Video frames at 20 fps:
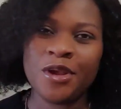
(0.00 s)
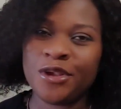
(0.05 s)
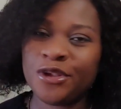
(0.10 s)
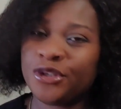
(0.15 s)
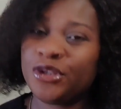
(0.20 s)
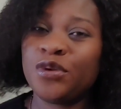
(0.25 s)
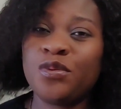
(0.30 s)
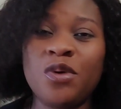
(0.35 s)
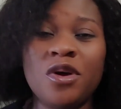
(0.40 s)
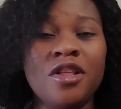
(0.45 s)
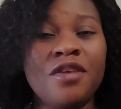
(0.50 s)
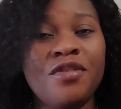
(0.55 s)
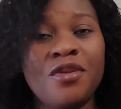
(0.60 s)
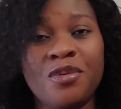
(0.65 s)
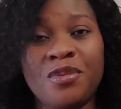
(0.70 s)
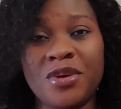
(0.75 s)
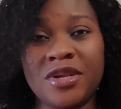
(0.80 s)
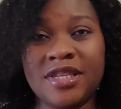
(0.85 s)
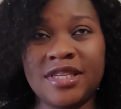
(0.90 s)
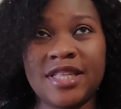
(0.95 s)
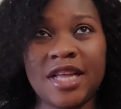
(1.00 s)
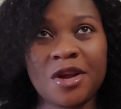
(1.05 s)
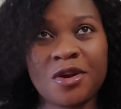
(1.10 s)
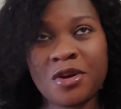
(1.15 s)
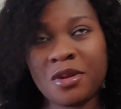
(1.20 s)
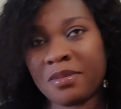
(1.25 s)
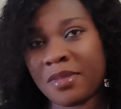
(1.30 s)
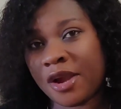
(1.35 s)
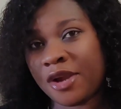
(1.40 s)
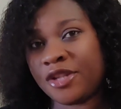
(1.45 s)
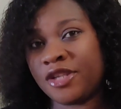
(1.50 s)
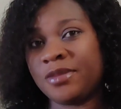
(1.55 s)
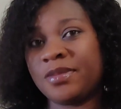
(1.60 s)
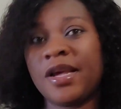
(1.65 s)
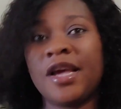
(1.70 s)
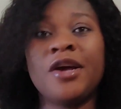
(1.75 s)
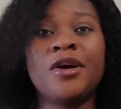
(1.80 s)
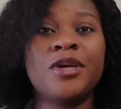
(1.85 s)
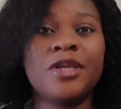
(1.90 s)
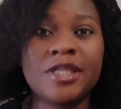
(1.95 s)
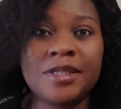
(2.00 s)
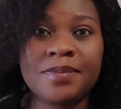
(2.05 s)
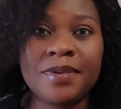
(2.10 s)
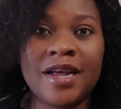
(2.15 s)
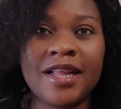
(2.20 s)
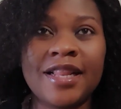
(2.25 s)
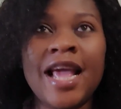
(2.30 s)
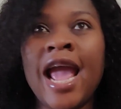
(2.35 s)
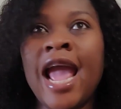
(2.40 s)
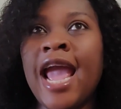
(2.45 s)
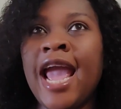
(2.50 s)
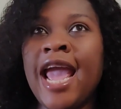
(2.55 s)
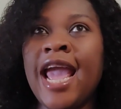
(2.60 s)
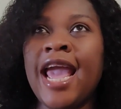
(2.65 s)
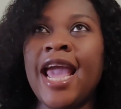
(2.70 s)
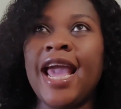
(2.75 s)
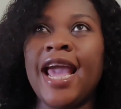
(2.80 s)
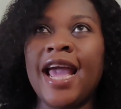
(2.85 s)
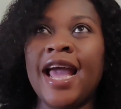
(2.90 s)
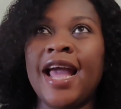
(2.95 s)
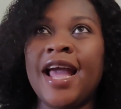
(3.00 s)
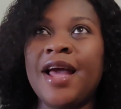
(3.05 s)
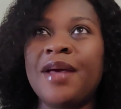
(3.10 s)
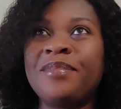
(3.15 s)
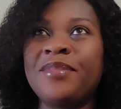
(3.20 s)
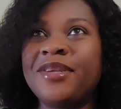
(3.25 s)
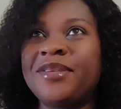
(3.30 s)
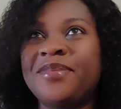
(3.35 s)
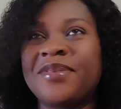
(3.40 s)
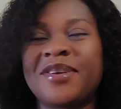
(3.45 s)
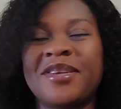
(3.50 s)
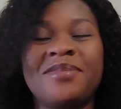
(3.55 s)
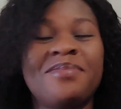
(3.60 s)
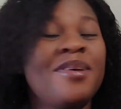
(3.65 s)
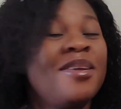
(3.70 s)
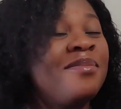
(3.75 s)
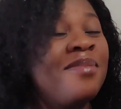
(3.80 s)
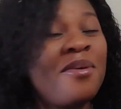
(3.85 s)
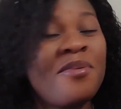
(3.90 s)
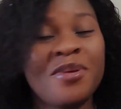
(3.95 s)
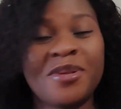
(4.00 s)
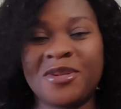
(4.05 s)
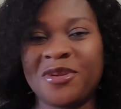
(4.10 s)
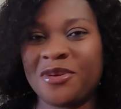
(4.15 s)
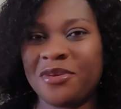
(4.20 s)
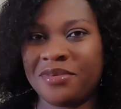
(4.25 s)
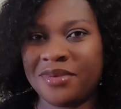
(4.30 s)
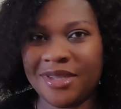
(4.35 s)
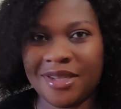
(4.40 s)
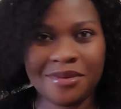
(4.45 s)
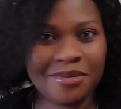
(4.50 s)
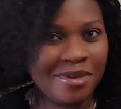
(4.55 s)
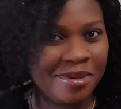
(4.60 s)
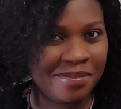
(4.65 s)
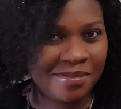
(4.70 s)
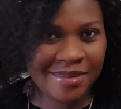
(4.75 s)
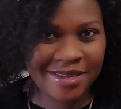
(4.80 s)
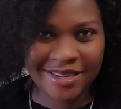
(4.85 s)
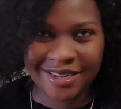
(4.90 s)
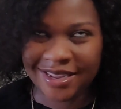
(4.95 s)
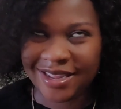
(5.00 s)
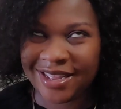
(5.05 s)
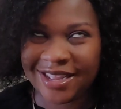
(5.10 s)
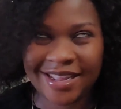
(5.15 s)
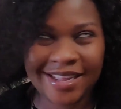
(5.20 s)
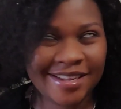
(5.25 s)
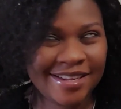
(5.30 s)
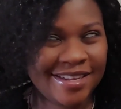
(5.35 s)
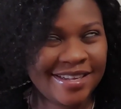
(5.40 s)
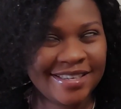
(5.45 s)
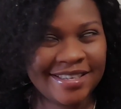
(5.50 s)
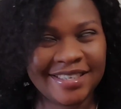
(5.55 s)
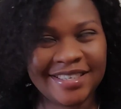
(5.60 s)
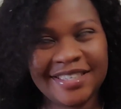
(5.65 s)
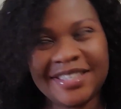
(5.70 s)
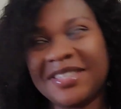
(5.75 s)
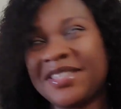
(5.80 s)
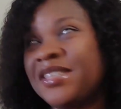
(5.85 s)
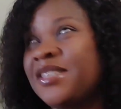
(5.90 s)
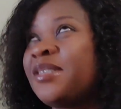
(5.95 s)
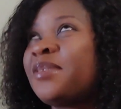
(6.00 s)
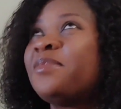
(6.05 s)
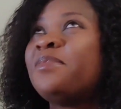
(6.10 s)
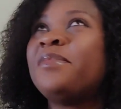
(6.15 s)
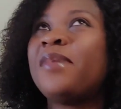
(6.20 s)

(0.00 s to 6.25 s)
So one of the reasons I got married to my husband is because my husband was so obsessed with me. Ah, gosh, this